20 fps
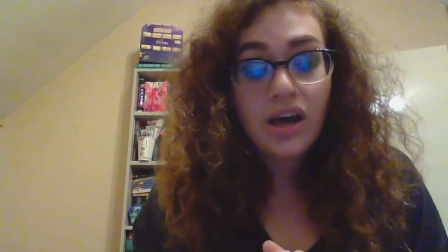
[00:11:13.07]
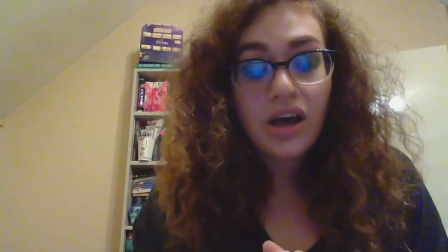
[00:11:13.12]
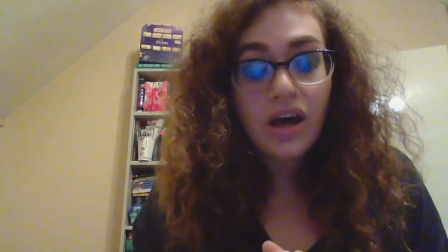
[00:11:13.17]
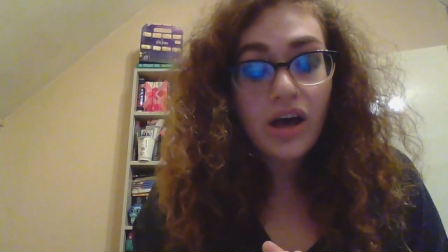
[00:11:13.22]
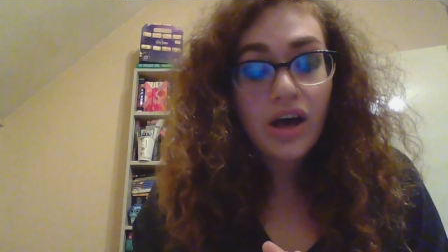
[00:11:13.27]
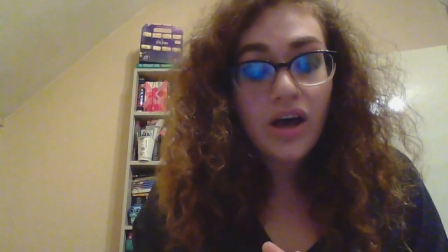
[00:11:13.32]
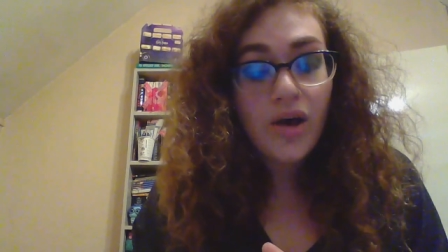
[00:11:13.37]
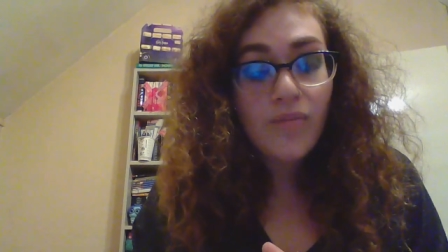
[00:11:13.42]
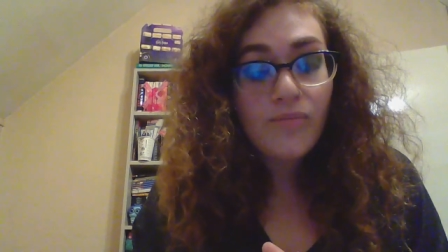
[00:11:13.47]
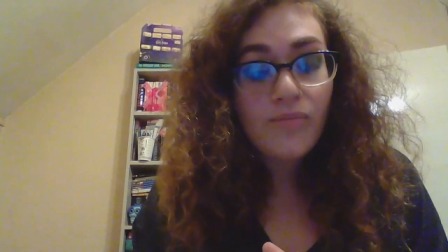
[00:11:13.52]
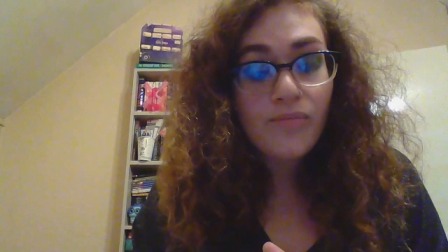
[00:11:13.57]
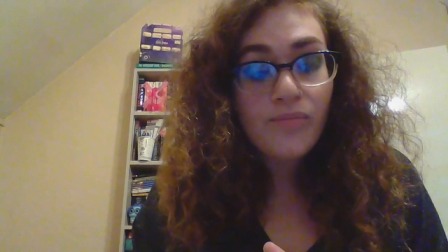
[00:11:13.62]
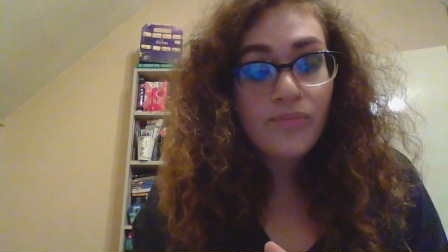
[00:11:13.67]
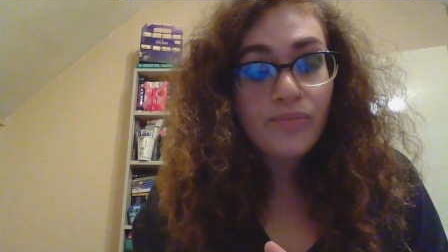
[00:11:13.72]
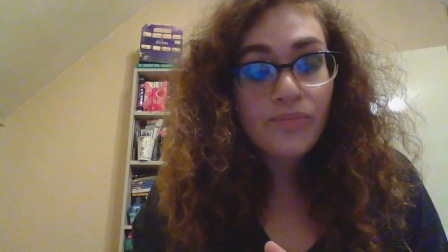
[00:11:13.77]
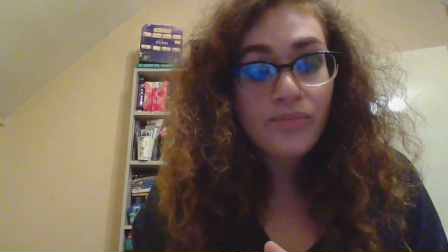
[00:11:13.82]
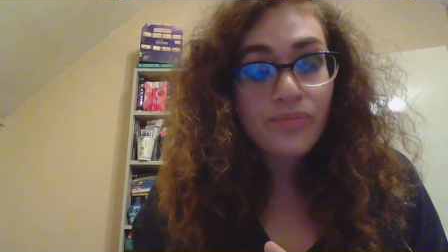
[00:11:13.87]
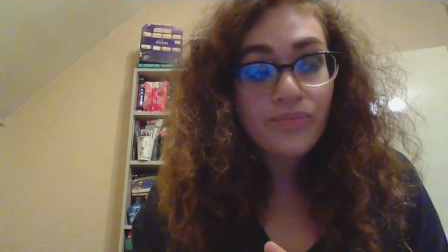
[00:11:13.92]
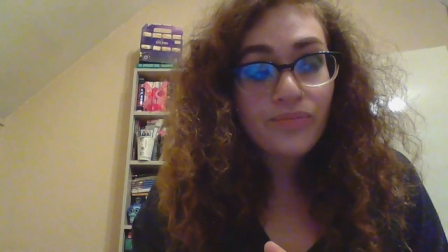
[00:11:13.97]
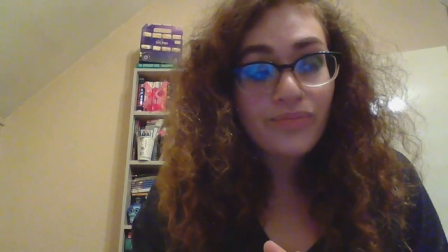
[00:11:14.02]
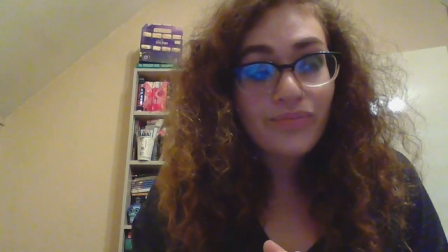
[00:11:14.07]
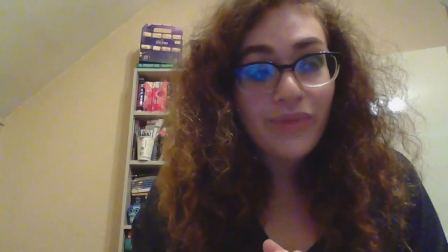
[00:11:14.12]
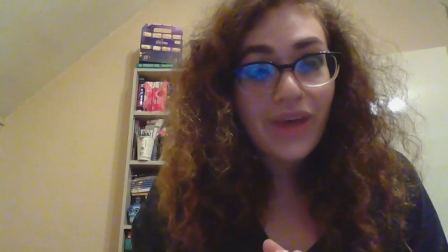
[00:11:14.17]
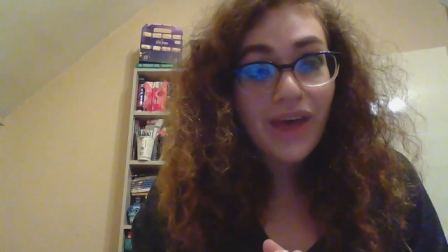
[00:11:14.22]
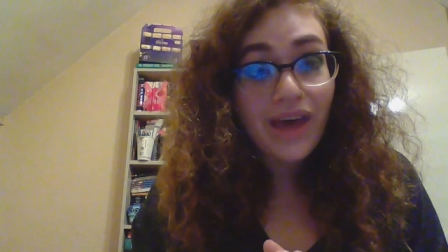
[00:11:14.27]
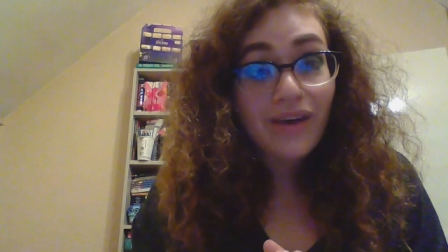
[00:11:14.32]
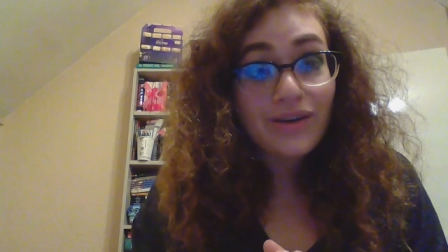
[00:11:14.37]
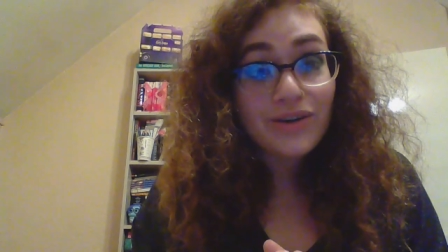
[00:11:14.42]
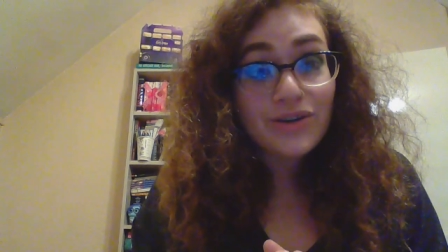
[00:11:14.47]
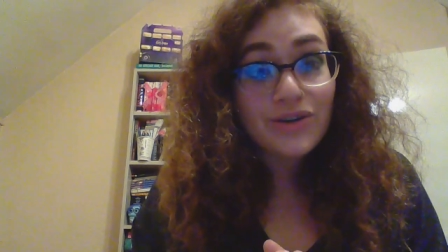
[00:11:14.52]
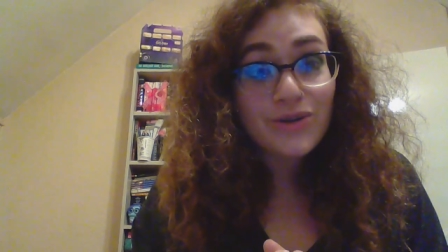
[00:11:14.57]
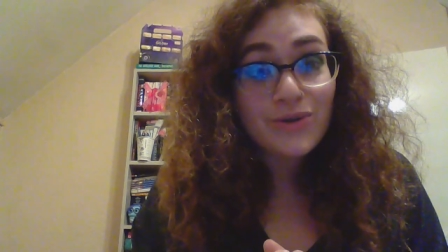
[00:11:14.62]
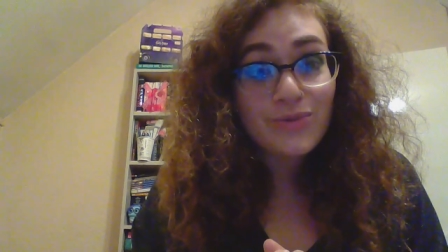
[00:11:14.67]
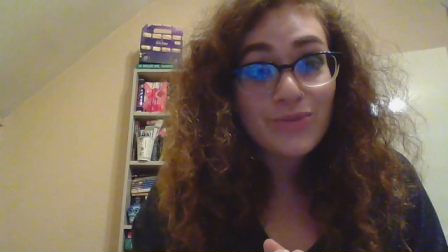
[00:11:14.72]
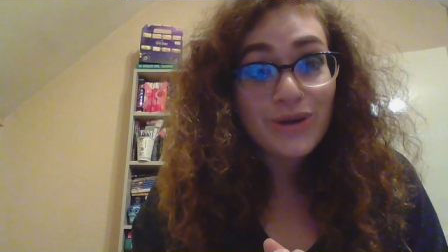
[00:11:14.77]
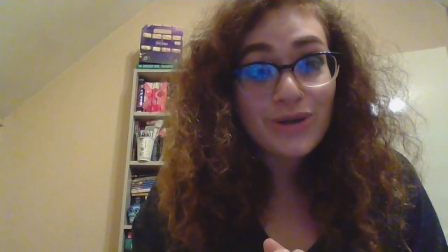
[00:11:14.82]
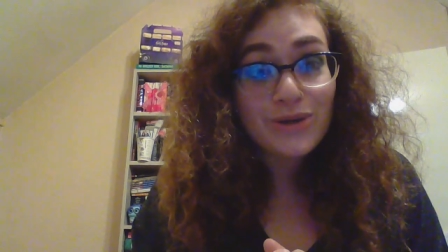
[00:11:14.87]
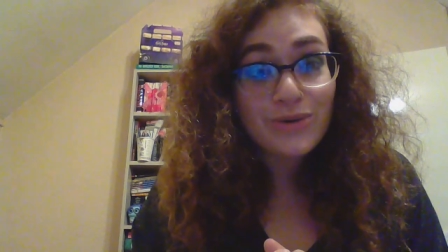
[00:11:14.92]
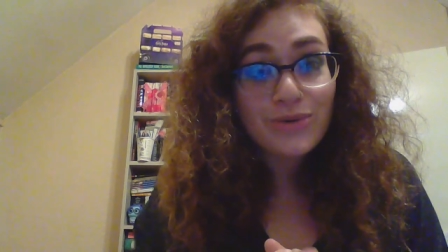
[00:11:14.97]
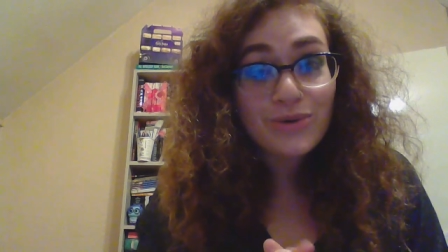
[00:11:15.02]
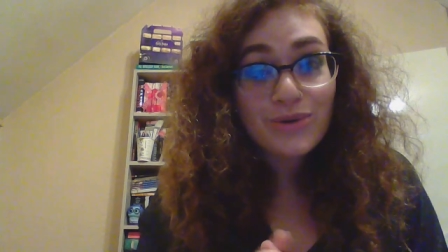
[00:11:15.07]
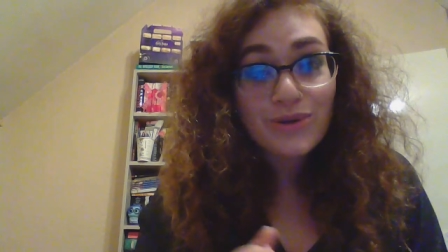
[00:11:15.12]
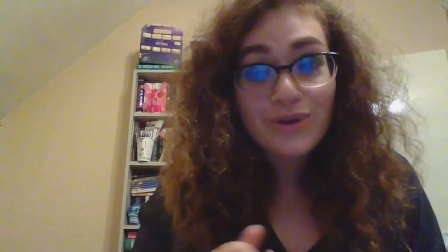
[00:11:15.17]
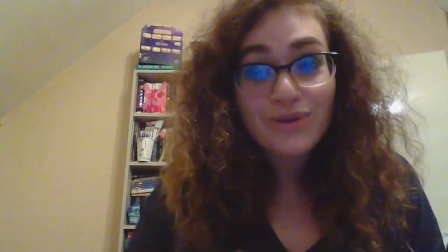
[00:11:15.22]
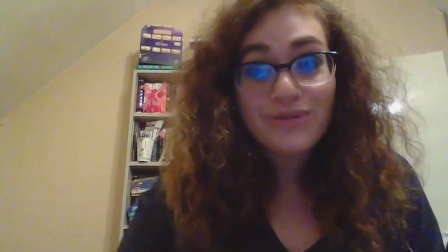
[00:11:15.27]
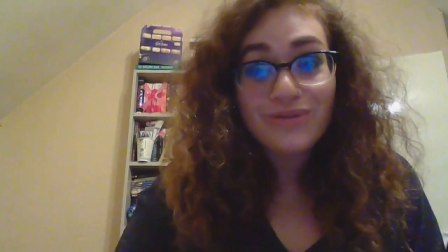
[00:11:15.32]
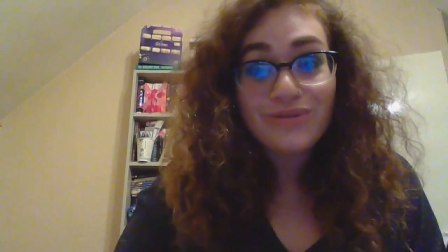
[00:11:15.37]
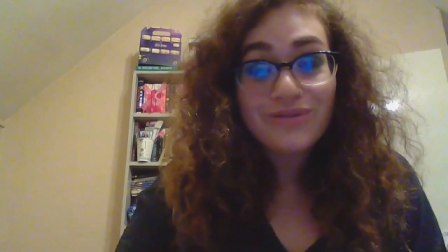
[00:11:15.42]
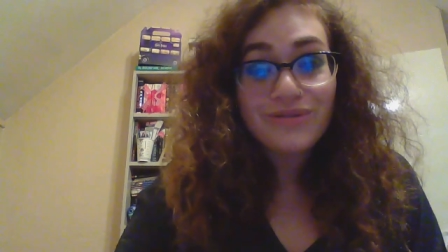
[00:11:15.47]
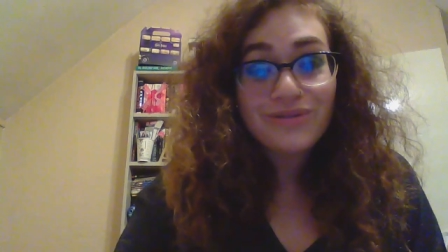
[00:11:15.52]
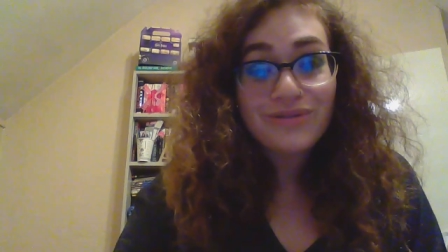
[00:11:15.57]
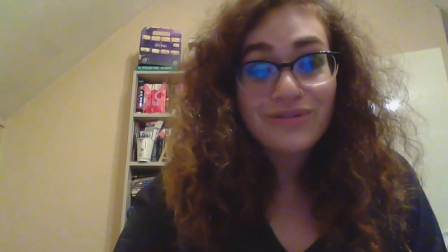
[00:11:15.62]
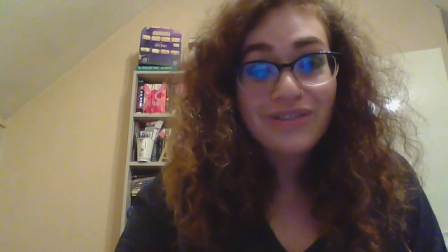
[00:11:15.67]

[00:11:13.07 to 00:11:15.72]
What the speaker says: And I shall speak to you all soon.